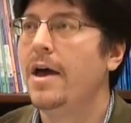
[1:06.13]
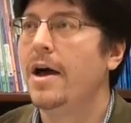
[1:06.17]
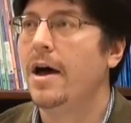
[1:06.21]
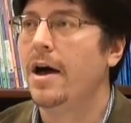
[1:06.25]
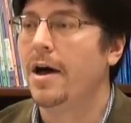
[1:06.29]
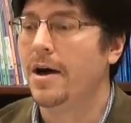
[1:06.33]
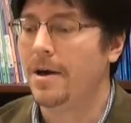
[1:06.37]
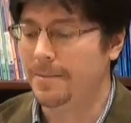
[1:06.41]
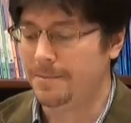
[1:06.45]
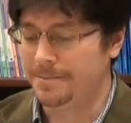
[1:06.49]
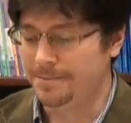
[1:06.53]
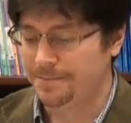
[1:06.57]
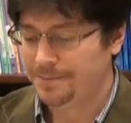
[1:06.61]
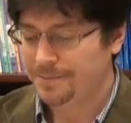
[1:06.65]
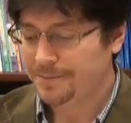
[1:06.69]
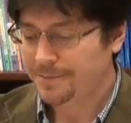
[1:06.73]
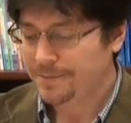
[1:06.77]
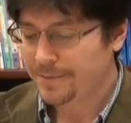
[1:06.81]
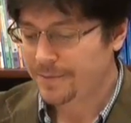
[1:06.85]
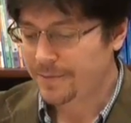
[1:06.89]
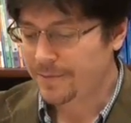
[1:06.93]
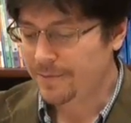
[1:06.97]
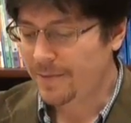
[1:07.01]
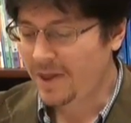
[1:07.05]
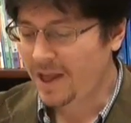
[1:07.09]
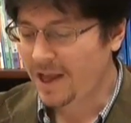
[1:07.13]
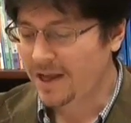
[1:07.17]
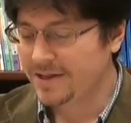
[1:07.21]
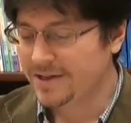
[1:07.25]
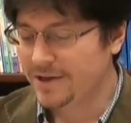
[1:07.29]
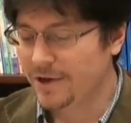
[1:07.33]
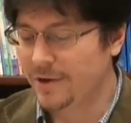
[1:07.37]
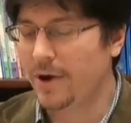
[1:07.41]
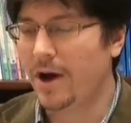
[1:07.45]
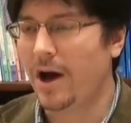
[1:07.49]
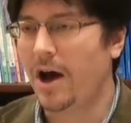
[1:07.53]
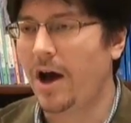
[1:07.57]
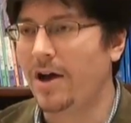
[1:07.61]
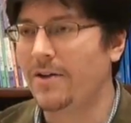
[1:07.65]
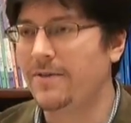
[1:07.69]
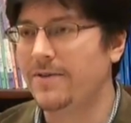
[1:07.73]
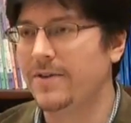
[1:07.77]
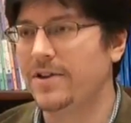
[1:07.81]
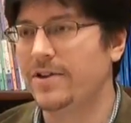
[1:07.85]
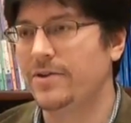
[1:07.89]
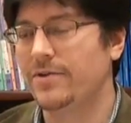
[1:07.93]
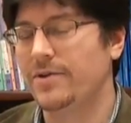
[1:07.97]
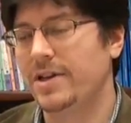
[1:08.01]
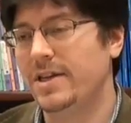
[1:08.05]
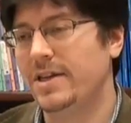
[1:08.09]
Um, so
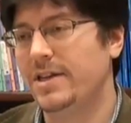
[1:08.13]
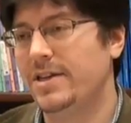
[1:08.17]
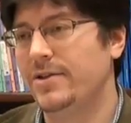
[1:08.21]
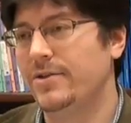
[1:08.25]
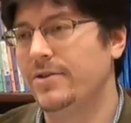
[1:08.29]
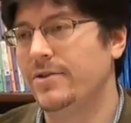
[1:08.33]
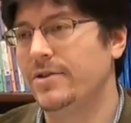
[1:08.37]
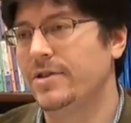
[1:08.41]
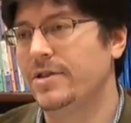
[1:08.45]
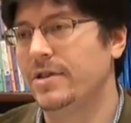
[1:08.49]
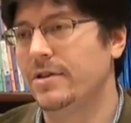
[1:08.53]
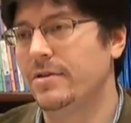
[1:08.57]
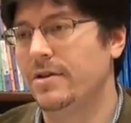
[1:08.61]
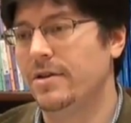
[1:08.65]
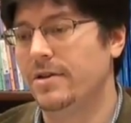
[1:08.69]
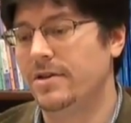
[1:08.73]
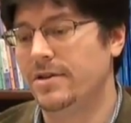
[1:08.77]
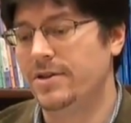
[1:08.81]
often you need to, so,